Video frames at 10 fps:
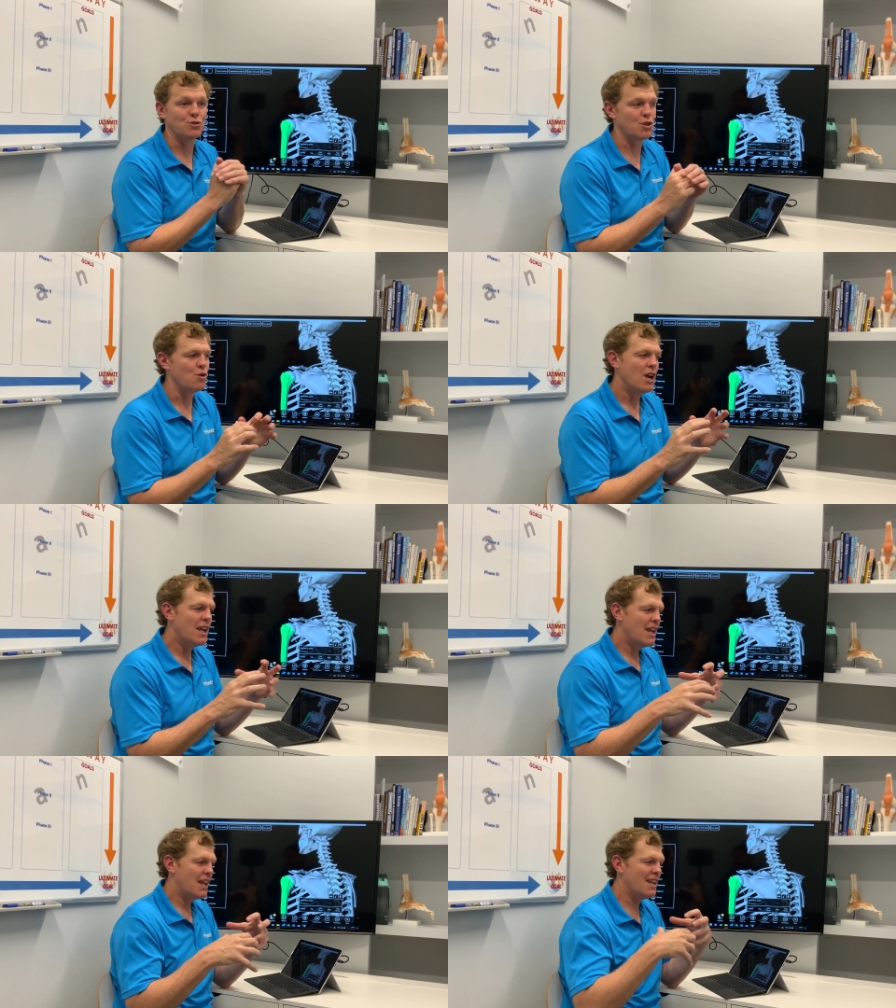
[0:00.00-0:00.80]
So
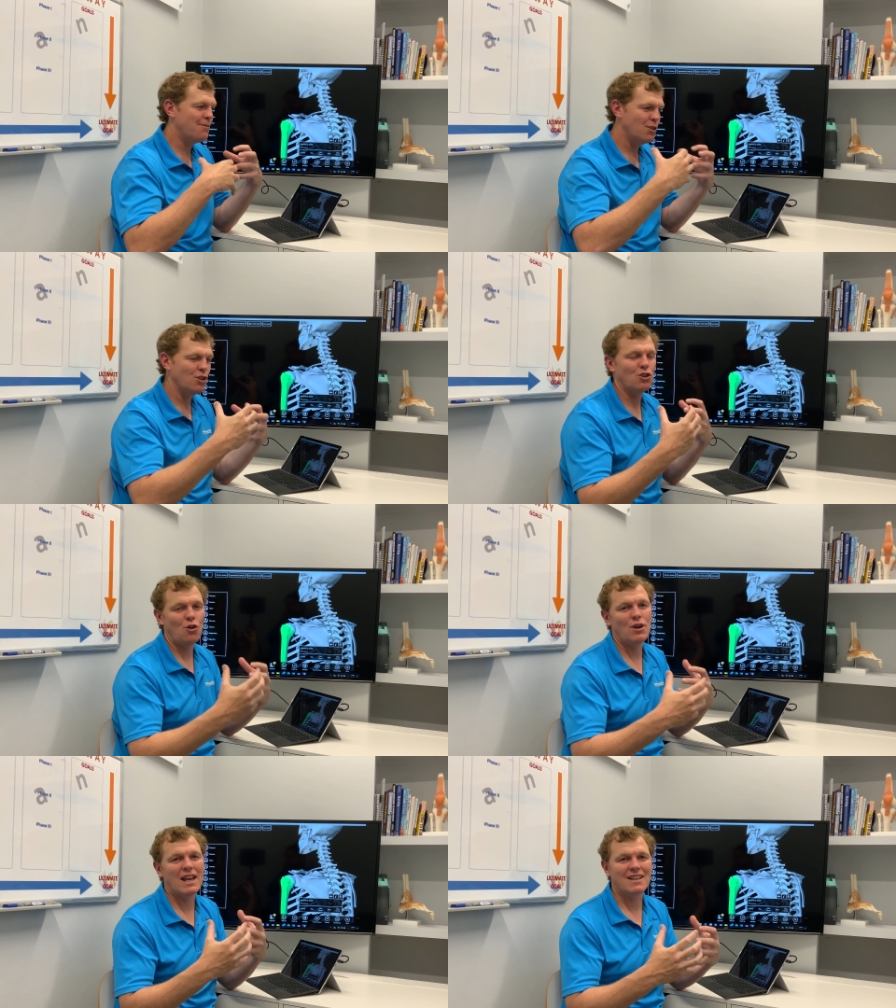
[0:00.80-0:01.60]
if you're going to
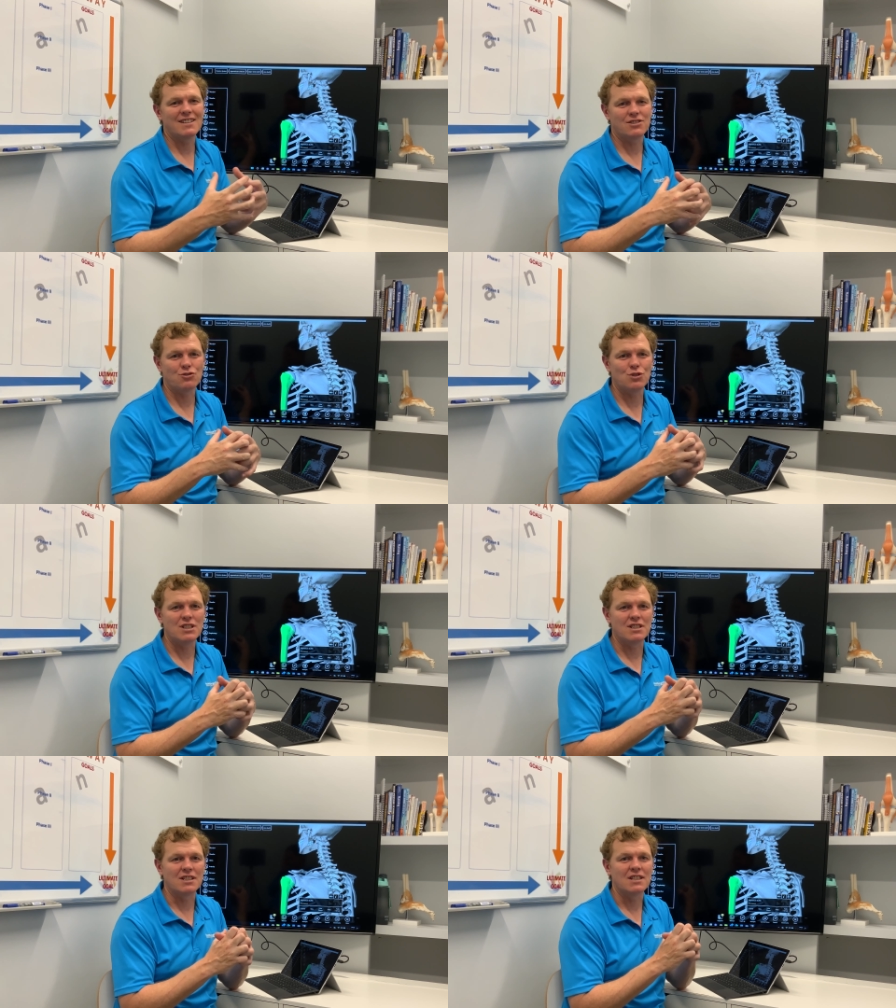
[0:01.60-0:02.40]
go and get this
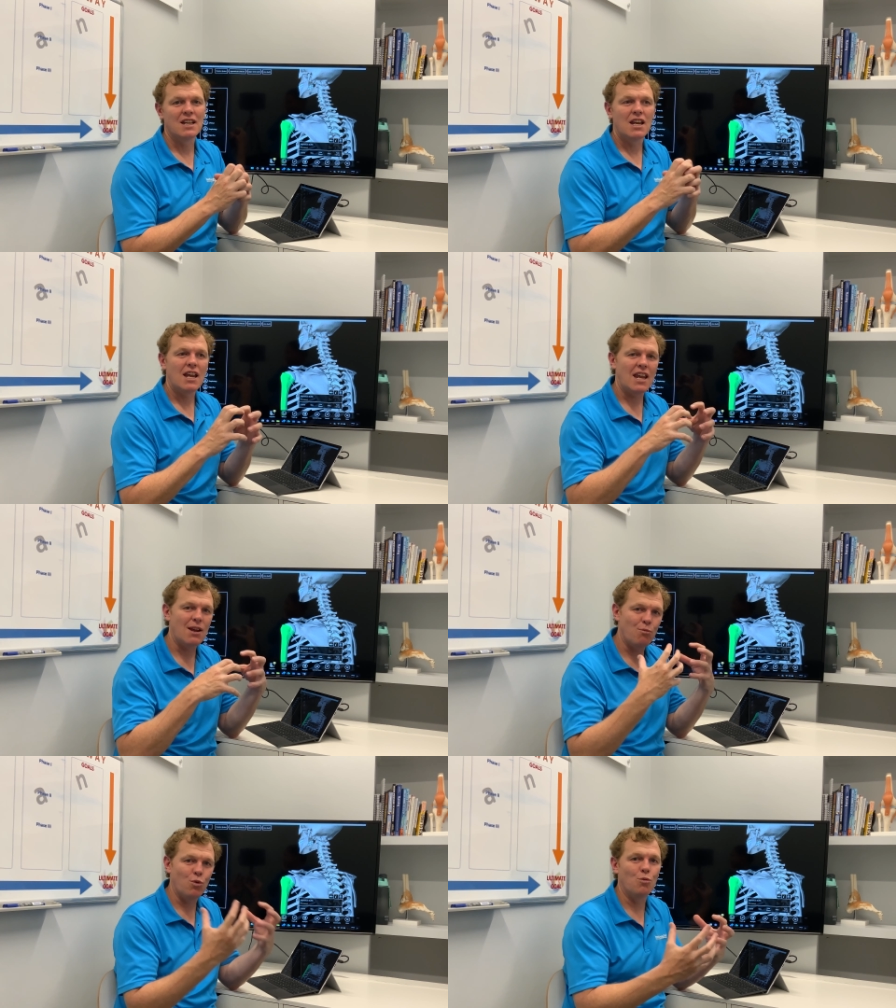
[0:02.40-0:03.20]
treated,
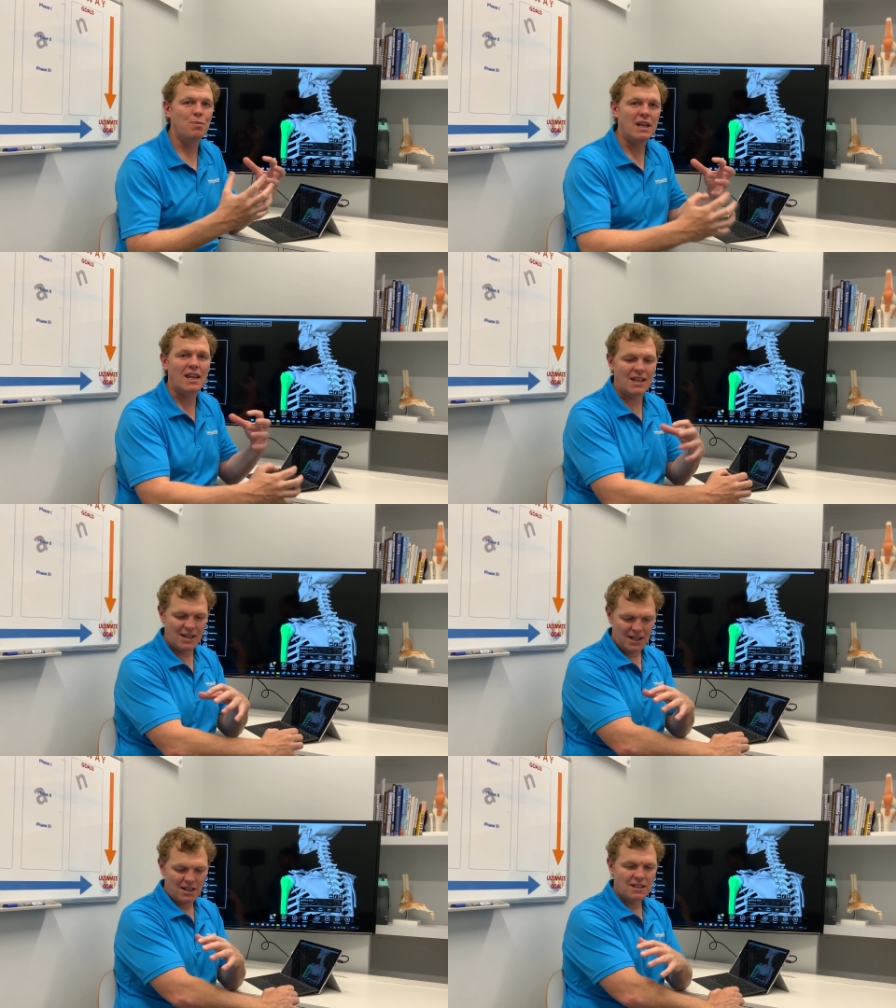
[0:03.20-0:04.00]
it will be,
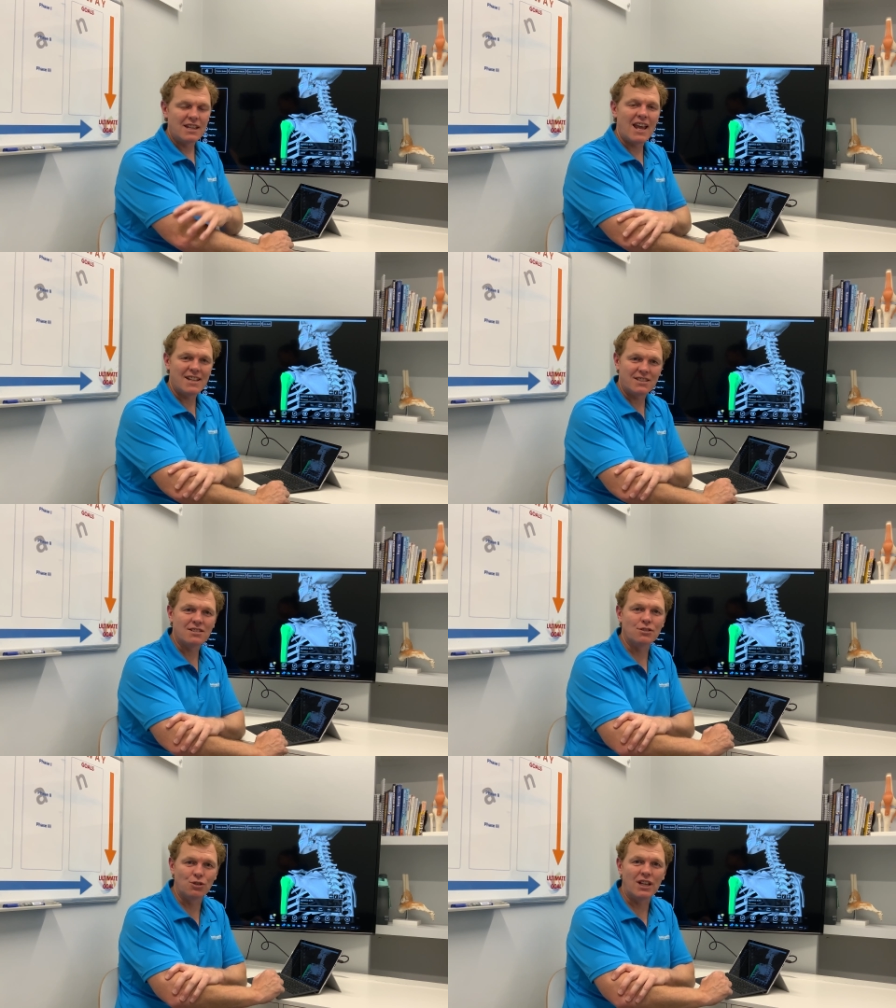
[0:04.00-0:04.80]

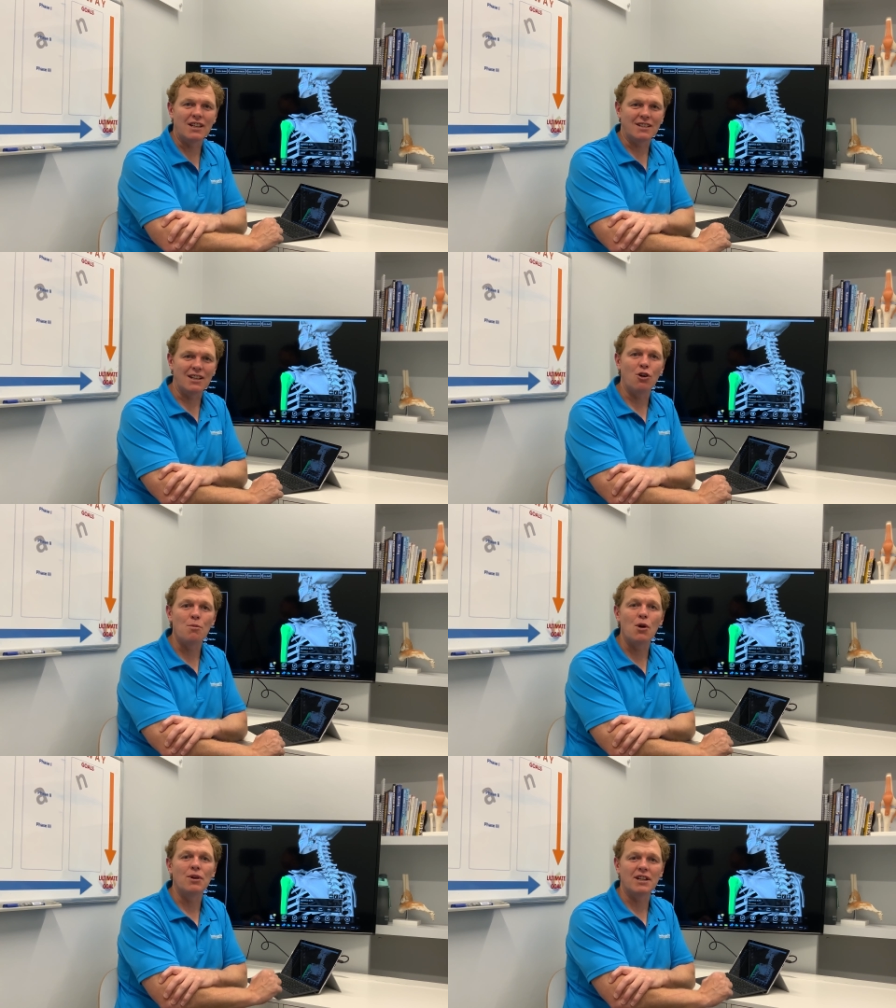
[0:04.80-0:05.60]
yes, looking at the
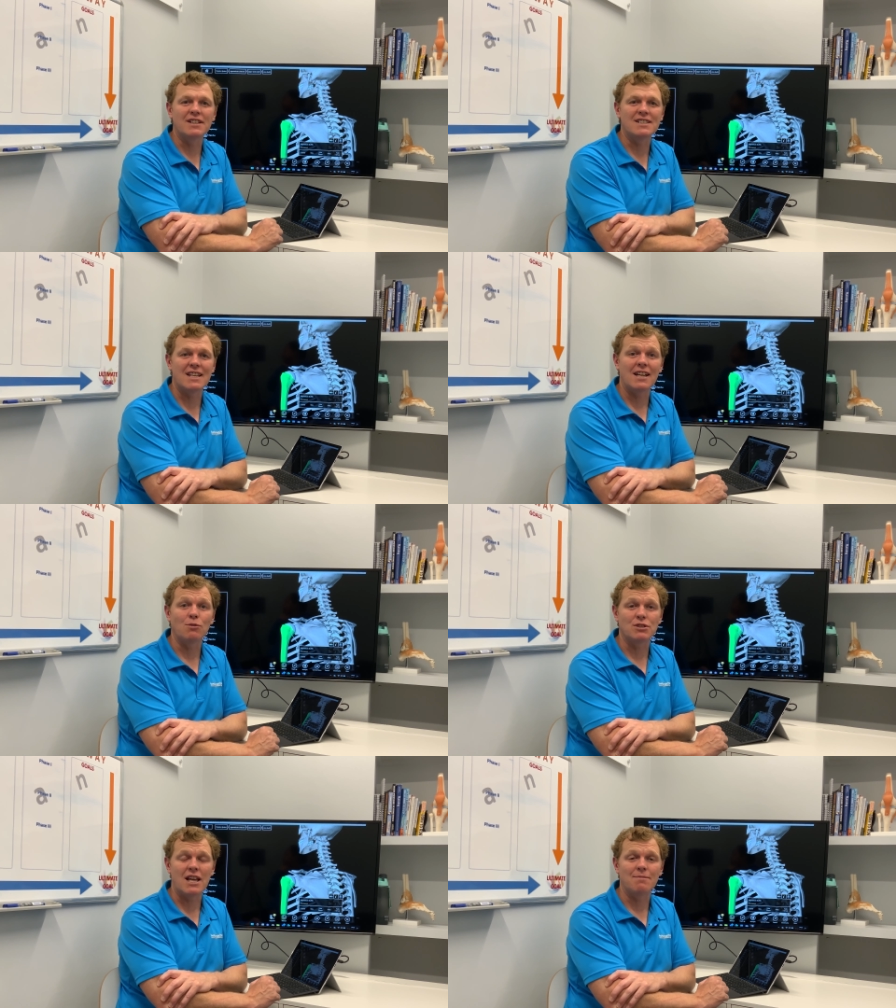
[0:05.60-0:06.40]
elbow and understanding
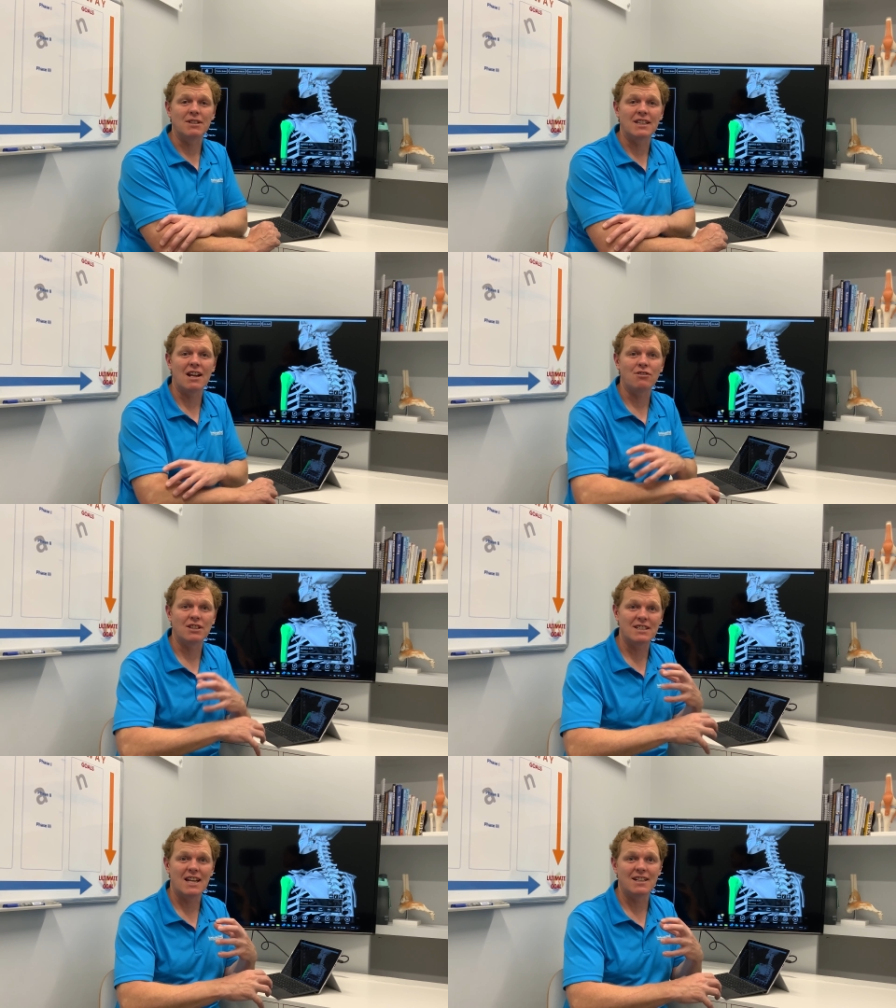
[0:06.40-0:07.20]
what's happening there and
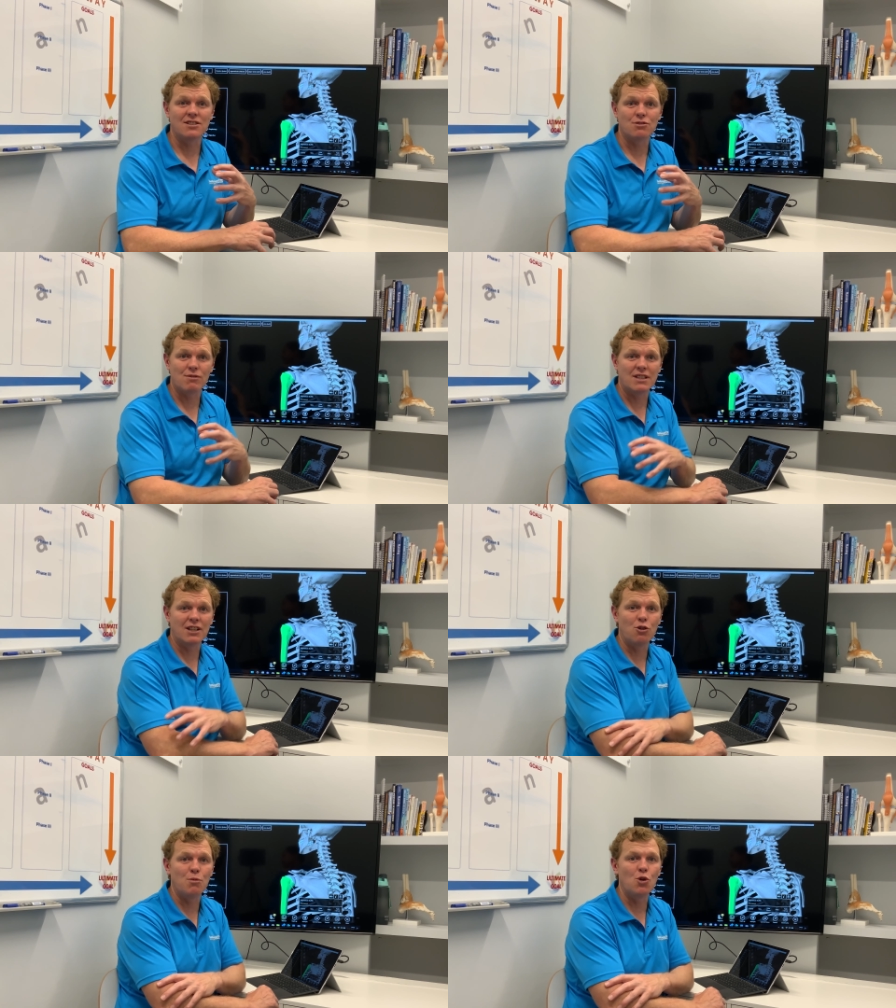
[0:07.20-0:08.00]
the tendons around the
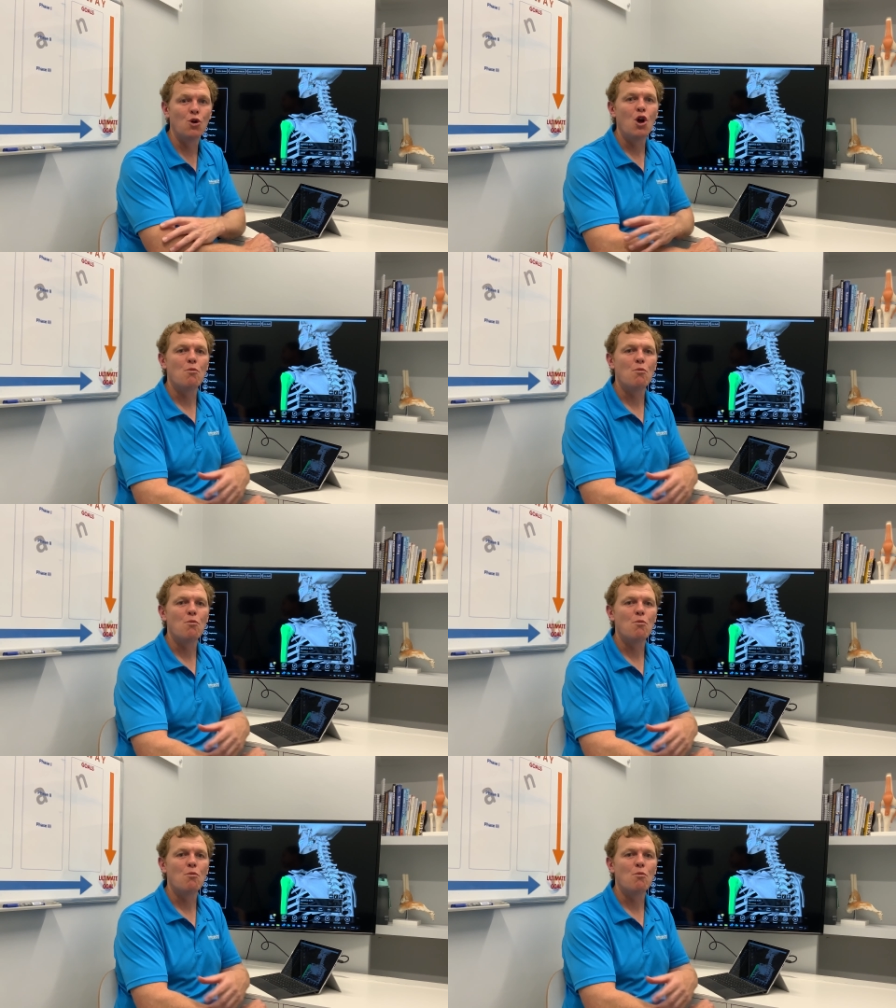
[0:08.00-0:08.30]
elbow,